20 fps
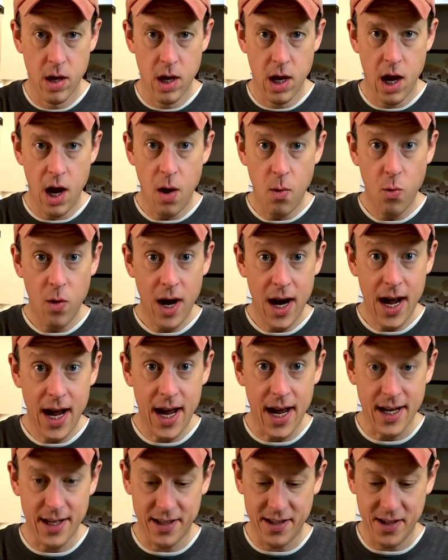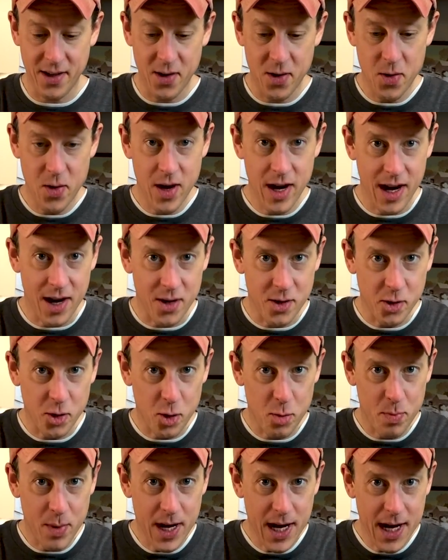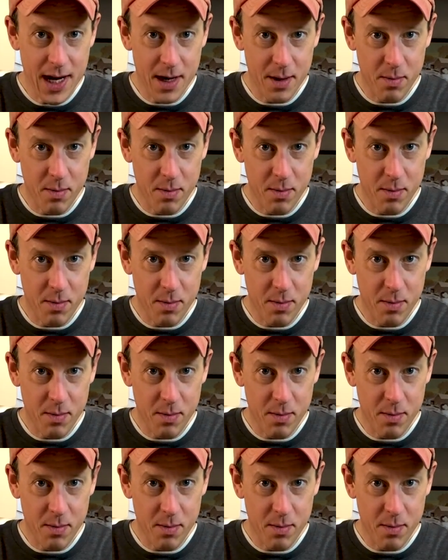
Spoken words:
All right, so here's our pita